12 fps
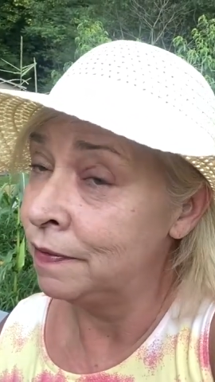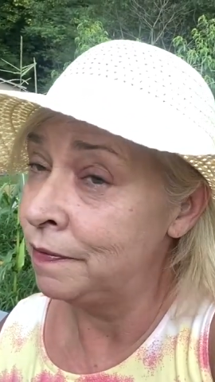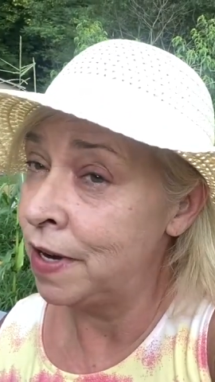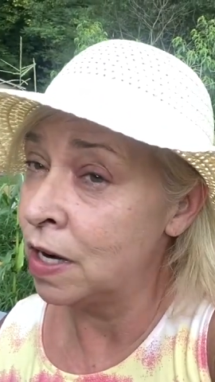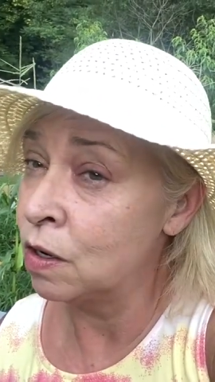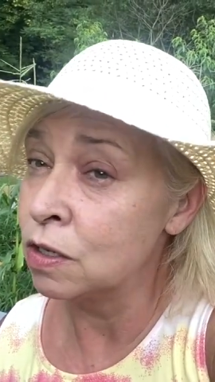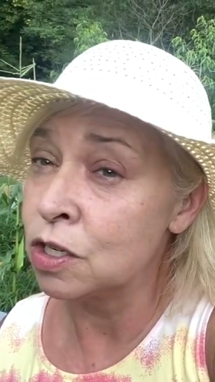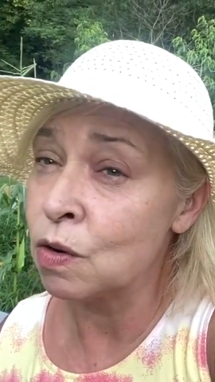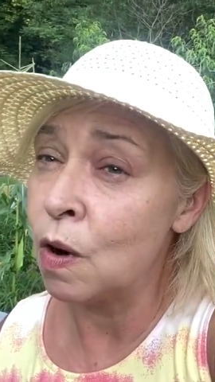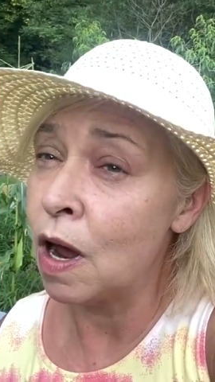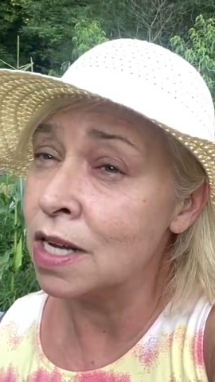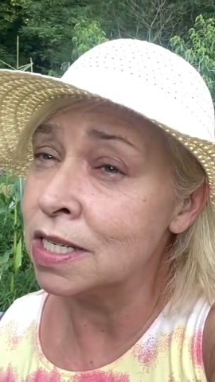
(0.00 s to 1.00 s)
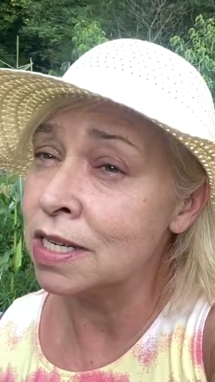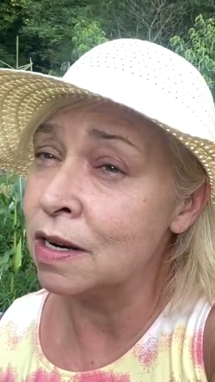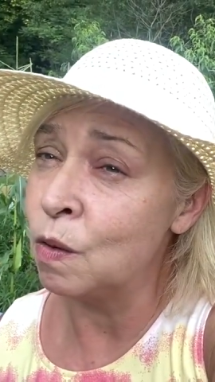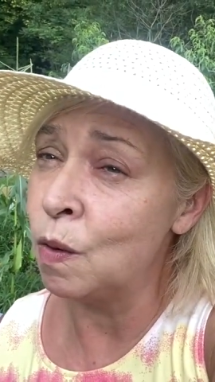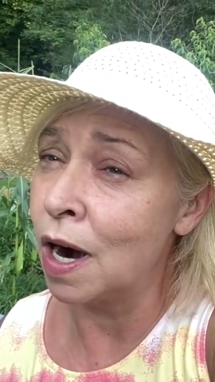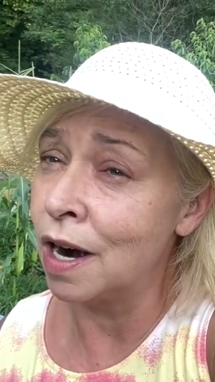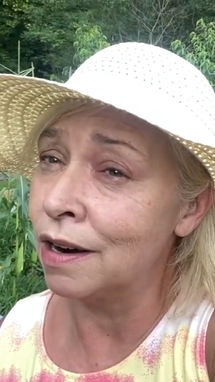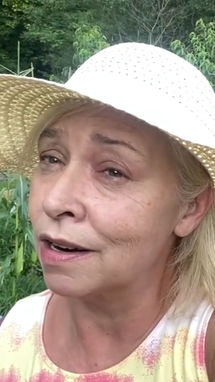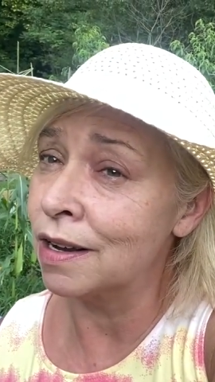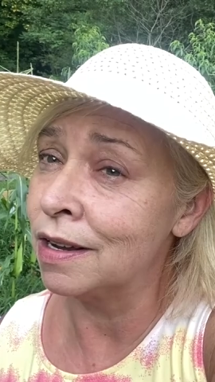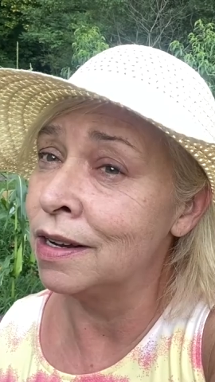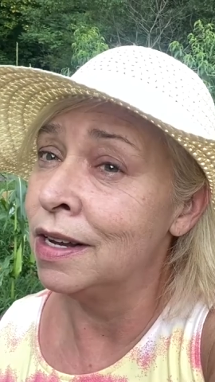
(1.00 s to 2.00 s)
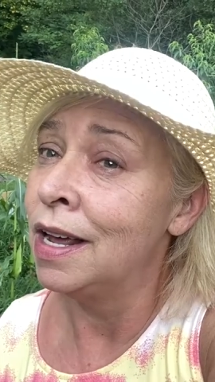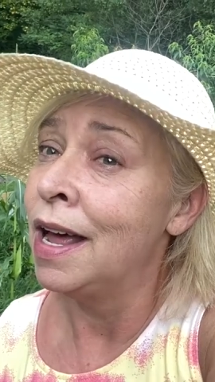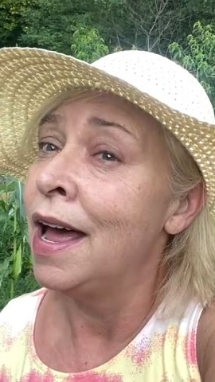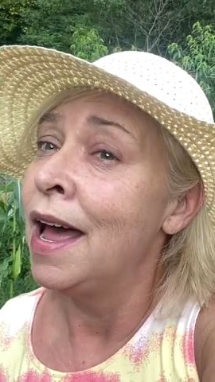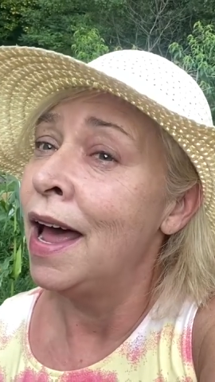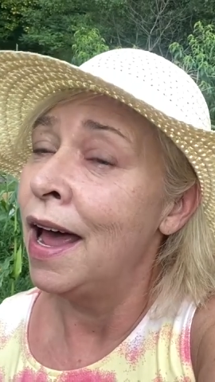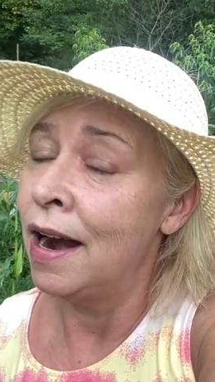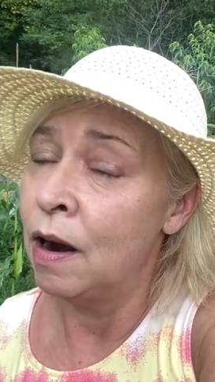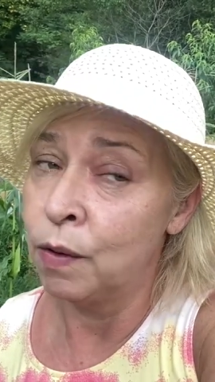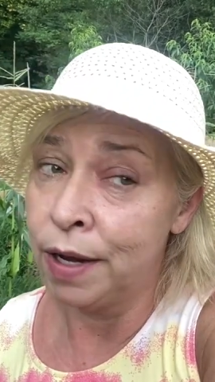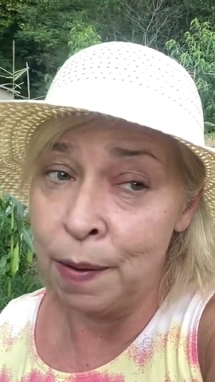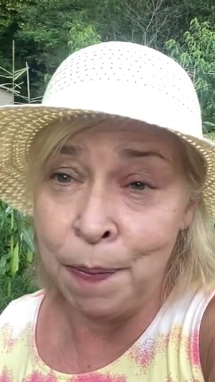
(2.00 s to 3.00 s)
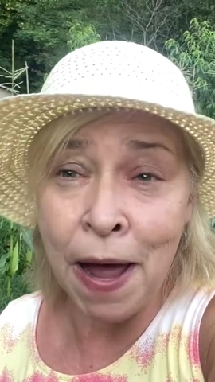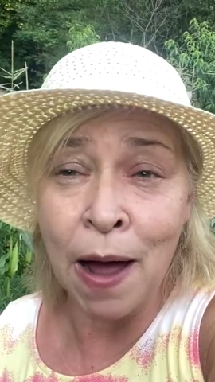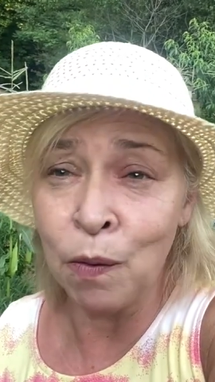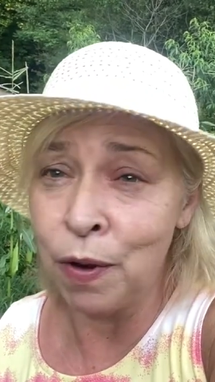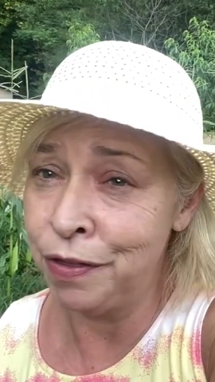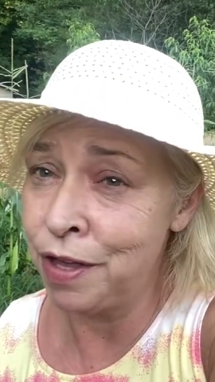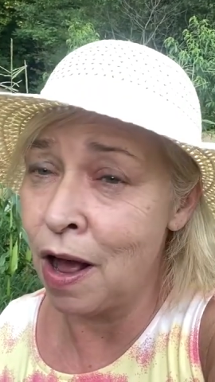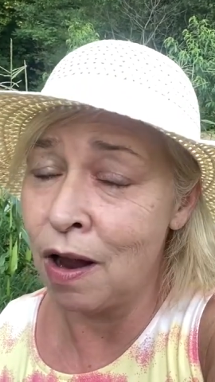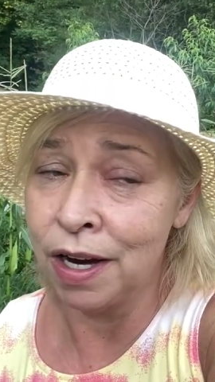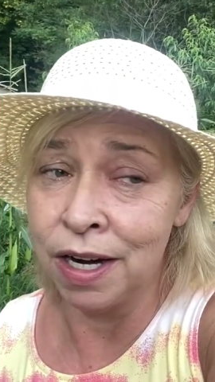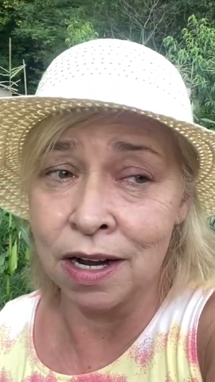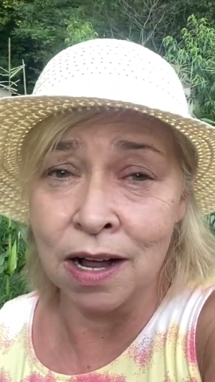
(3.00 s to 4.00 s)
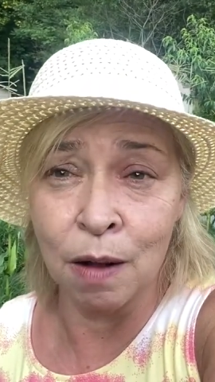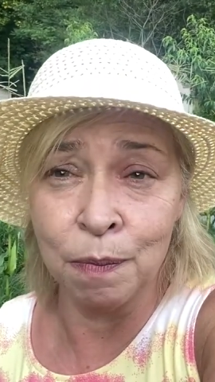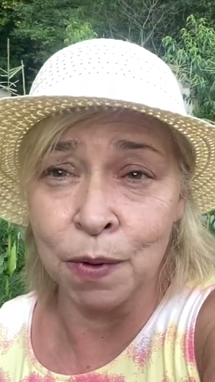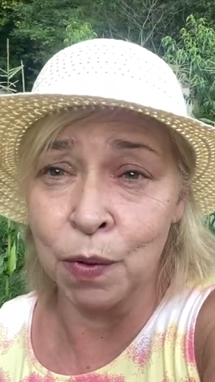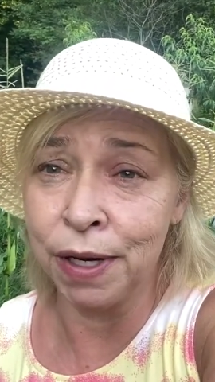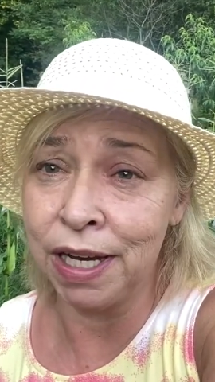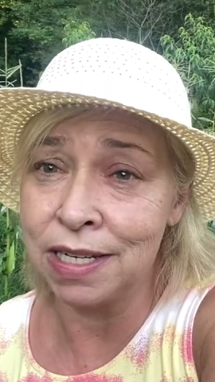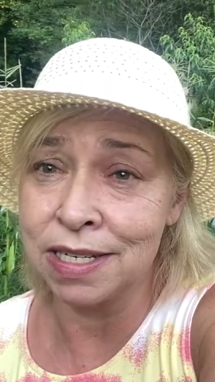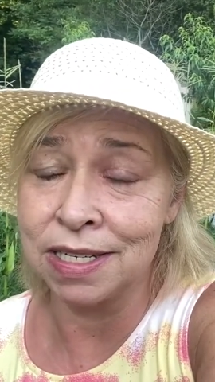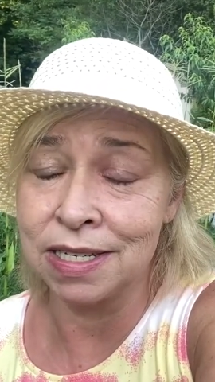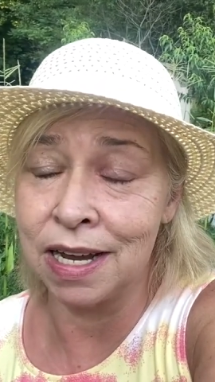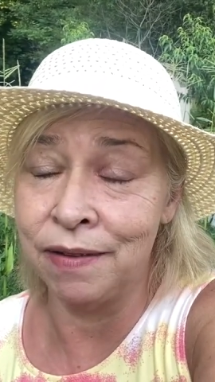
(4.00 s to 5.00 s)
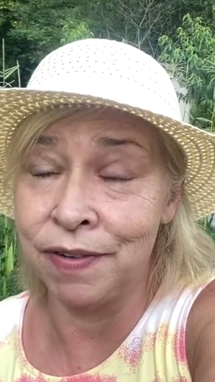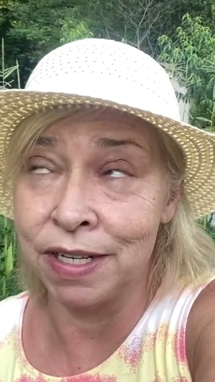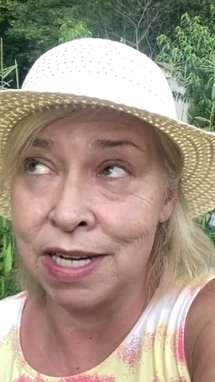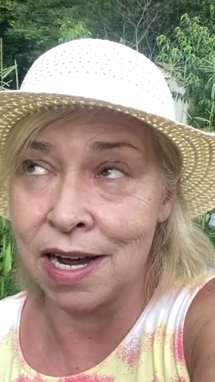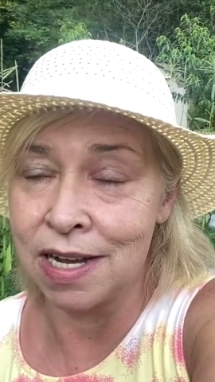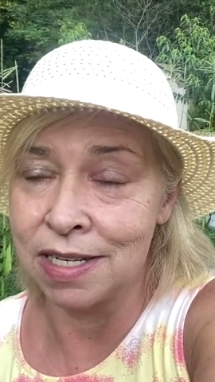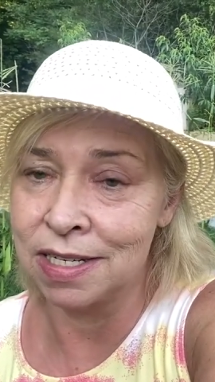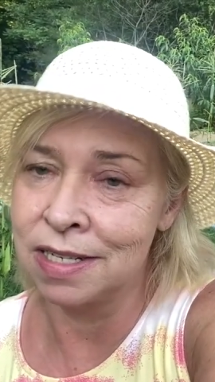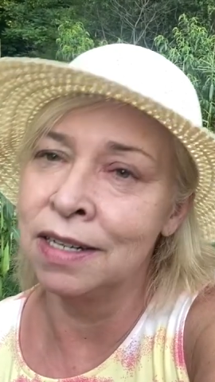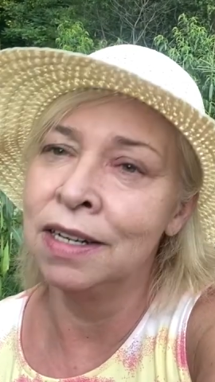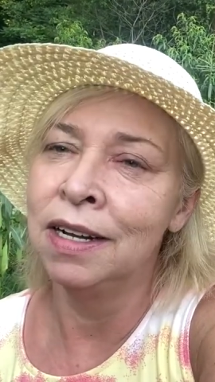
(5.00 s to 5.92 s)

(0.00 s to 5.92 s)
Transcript: Fingers crossed it'll work. And I'll get back with y'all in a couple weeks if it does.